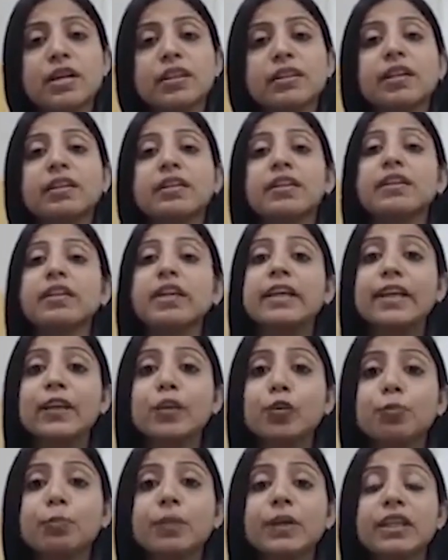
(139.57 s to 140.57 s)
that
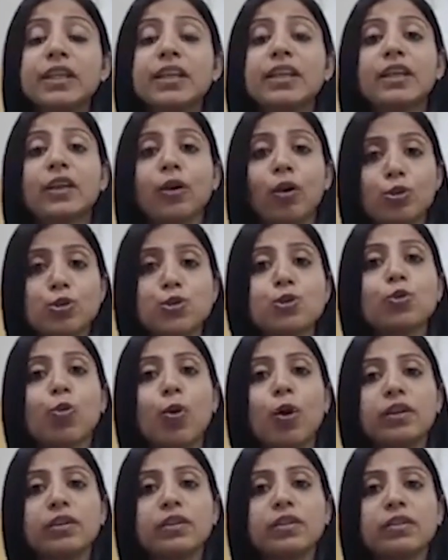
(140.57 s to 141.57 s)
retinopathy can also
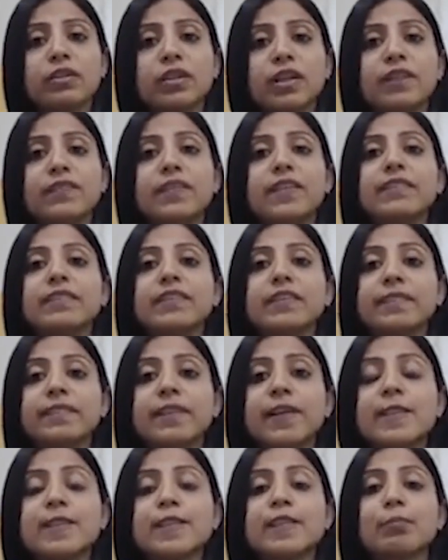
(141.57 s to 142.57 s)
occur even if the
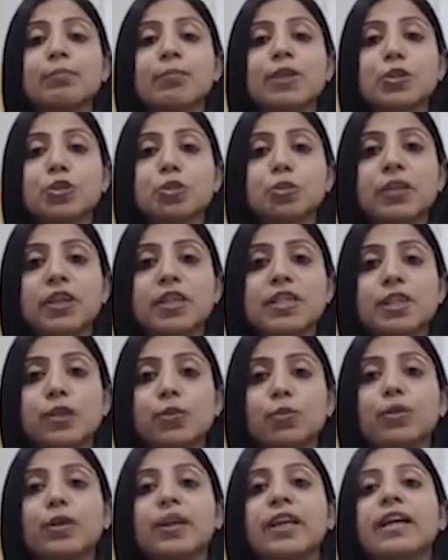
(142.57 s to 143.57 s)
fasting blood sugars are
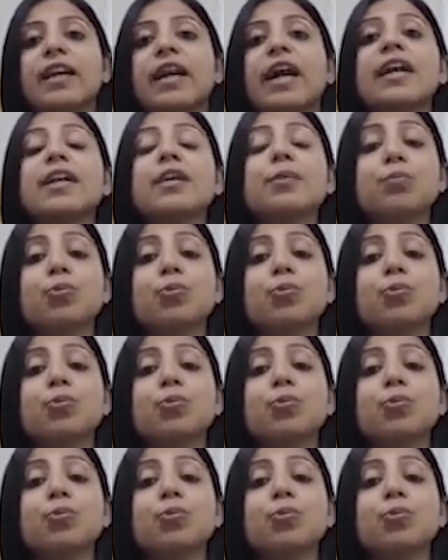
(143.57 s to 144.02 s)
okay and